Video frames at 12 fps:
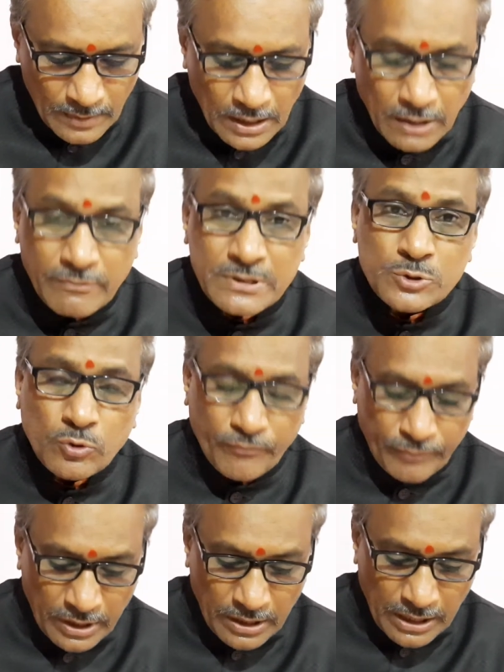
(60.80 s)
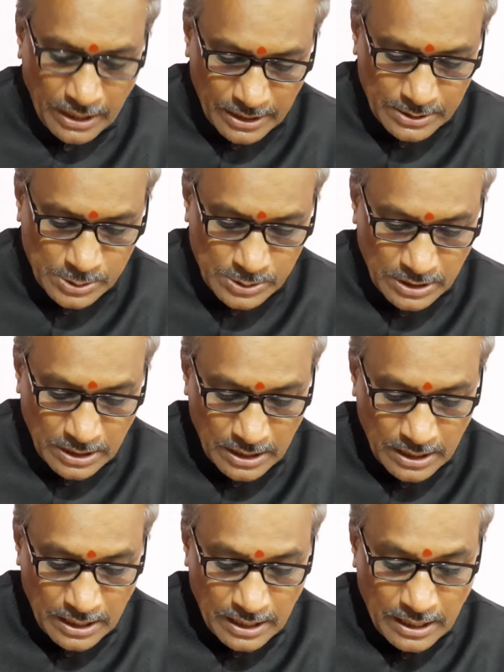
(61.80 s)
Our topic is
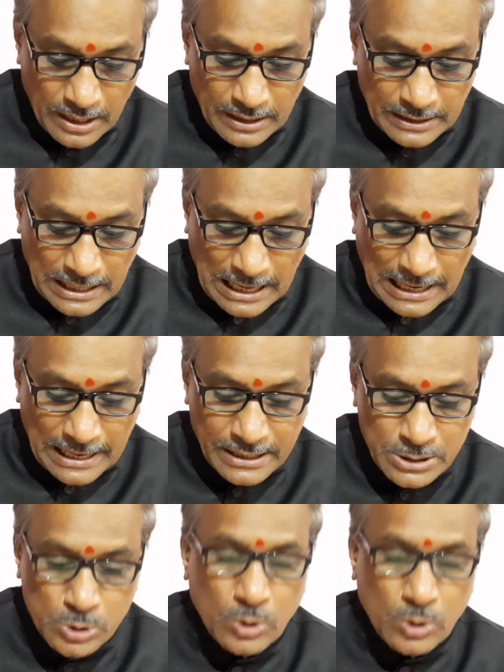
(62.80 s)
Dialects